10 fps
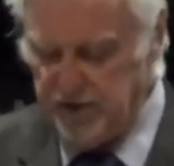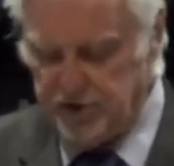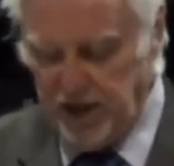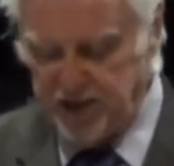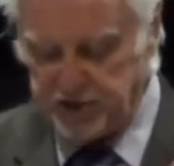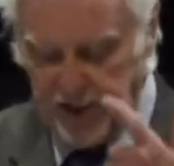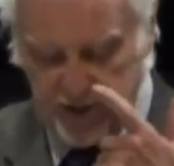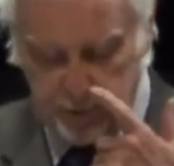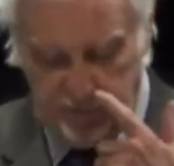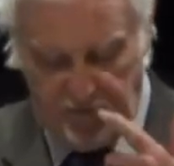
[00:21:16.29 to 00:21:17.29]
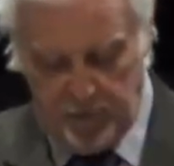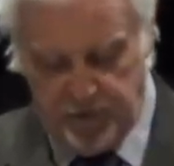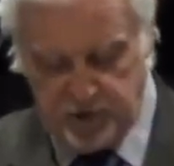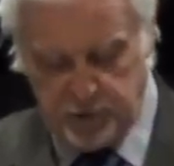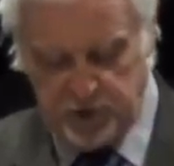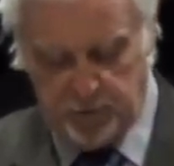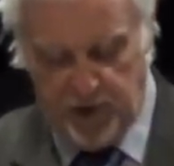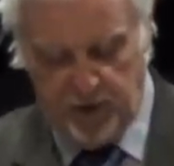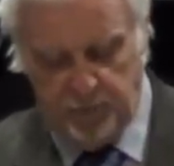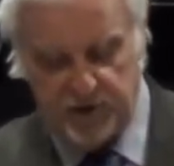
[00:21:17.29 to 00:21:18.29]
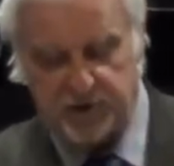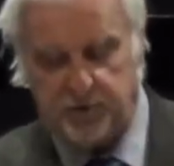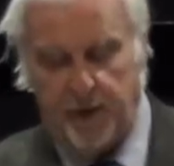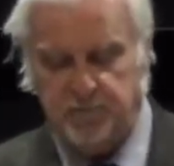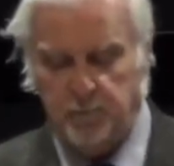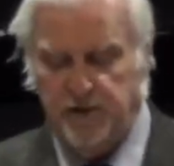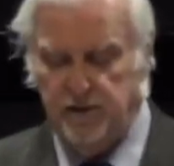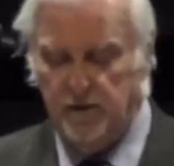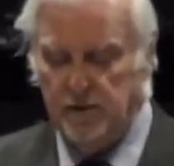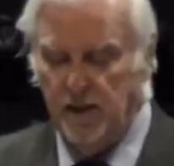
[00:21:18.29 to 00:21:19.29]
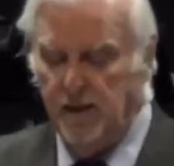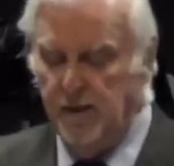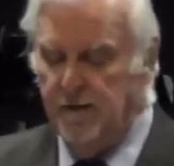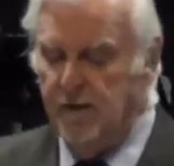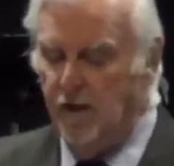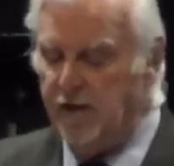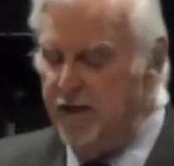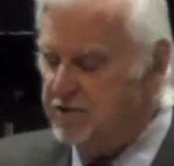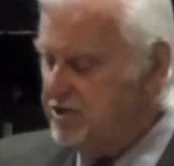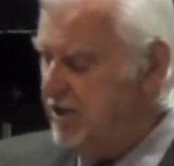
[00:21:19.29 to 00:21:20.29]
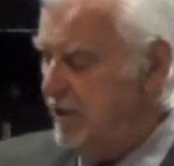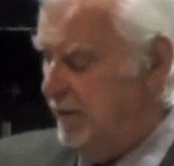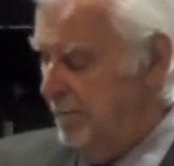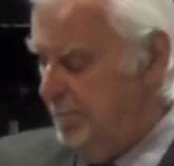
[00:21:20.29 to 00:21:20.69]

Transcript: the chastisement of our peace was upon him, and the stripes were healed. Okay, sin.